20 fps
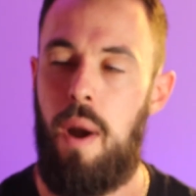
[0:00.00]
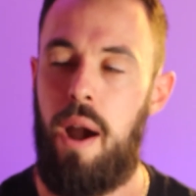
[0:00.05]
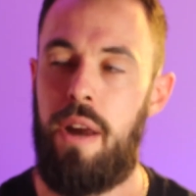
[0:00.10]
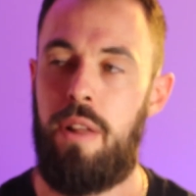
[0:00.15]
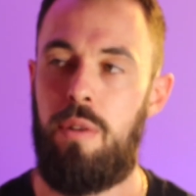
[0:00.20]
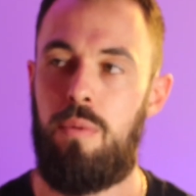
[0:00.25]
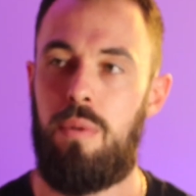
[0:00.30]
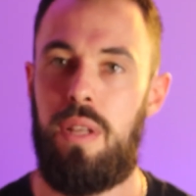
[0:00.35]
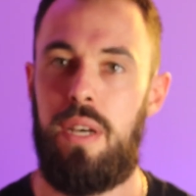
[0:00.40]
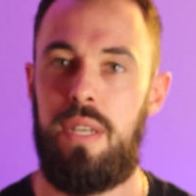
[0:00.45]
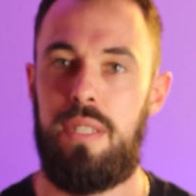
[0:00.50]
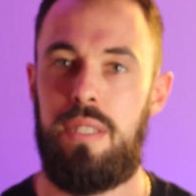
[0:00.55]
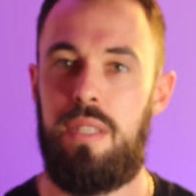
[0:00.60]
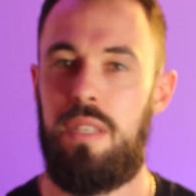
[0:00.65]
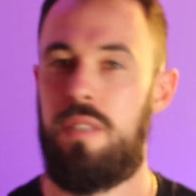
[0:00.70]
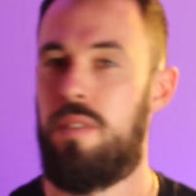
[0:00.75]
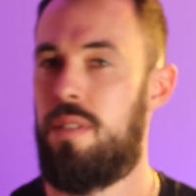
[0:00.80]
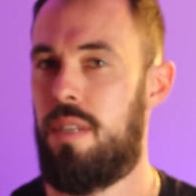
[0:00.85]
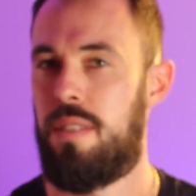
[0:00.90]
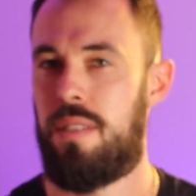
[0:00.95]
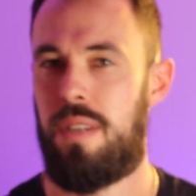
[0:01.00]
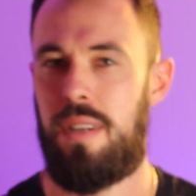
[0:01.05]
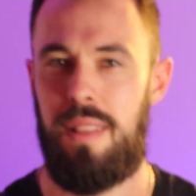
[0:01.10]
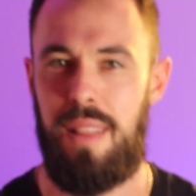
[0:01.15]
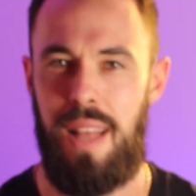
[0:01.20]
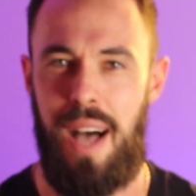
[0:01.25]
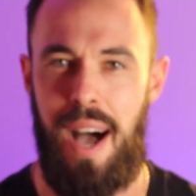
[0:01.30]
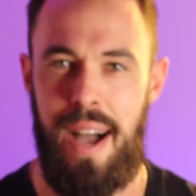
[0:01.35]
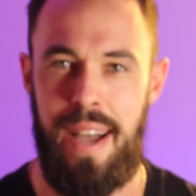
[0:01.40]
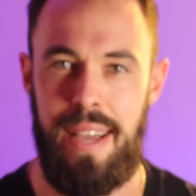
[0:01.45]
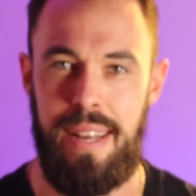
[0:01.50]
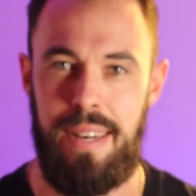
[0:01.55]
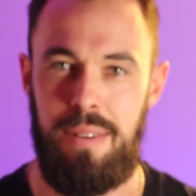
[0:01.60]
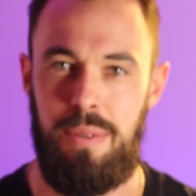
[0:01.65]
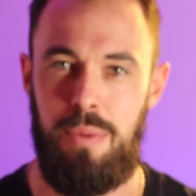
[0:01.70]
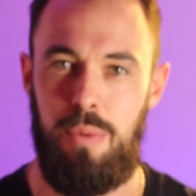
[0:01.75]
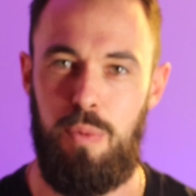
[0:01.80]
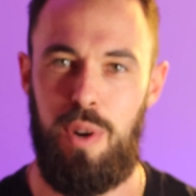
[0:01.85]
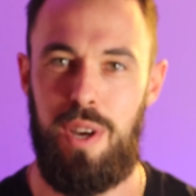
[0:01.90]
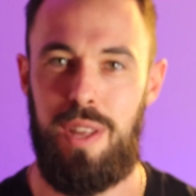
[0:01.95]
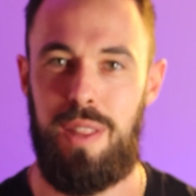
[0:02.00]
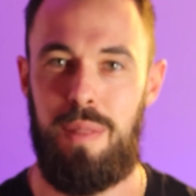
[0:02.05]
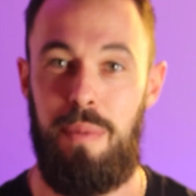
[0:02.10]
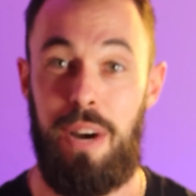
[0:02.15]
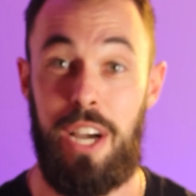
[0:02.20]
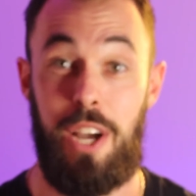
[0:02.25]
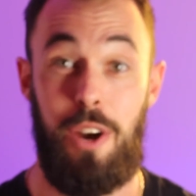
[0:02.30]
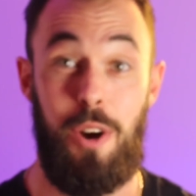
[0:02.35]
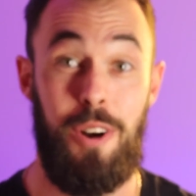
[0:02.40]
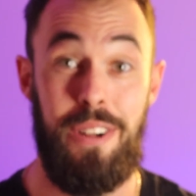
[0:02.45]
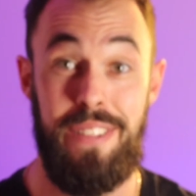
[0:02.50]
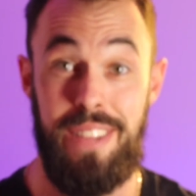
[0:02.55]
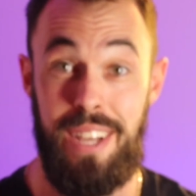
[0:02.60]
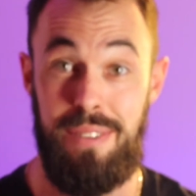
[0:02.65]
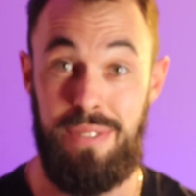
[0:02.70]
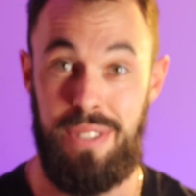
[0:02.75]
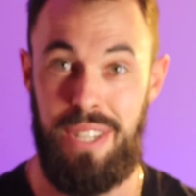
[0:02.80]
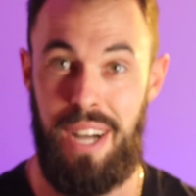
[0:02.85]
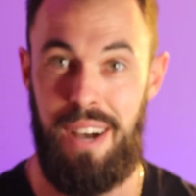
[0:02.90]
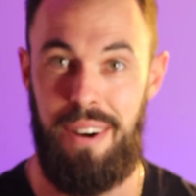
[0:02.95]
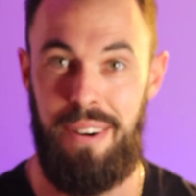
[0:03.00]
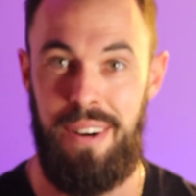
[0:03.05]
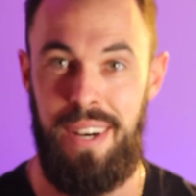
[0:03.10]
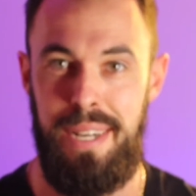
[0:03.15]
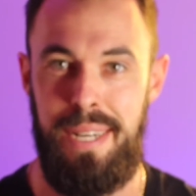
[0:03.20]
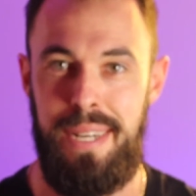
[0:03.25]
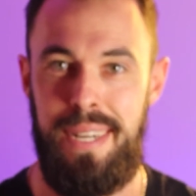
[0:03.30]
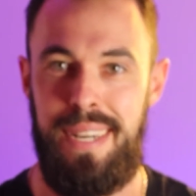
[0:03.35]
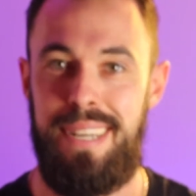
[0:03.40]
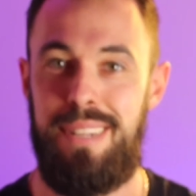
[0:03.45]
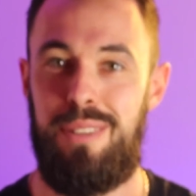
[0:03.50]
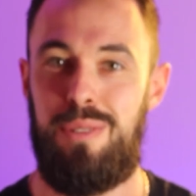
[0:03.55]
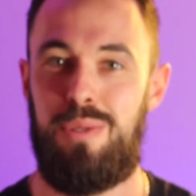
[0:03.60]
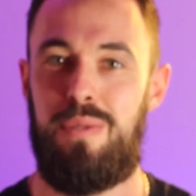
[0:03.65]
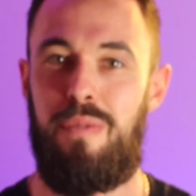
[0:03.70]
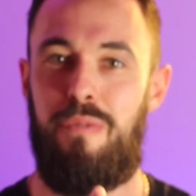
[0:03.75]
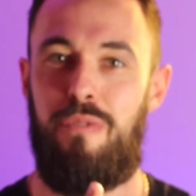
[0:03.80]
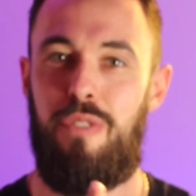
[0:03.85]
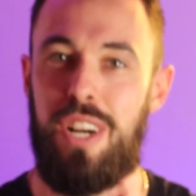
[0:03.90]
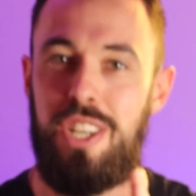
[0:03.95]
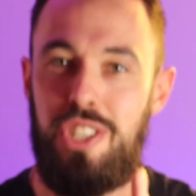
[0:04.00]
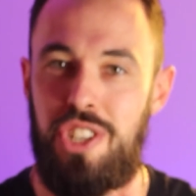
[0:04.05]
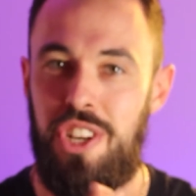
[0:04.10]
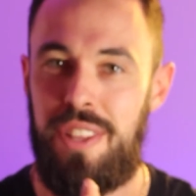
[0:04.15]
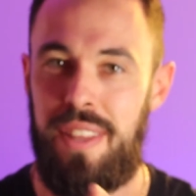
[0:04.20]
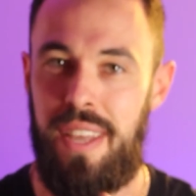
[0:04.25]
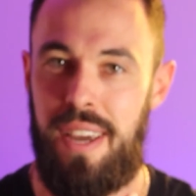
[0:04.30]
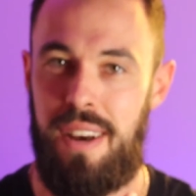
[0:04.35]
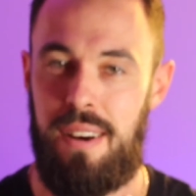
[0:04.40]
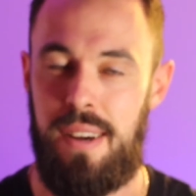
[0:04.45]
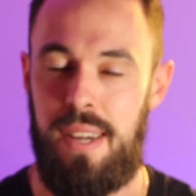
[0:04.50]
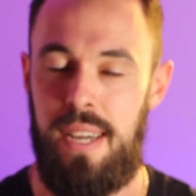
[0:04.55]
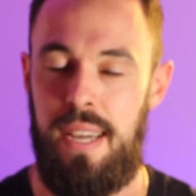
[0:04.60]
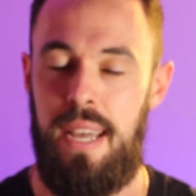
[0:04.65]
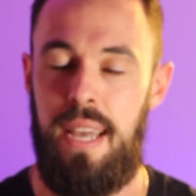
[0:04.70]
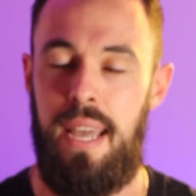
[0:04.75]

And you realize this doesn't align with my current lifestyle, and there's some friction there.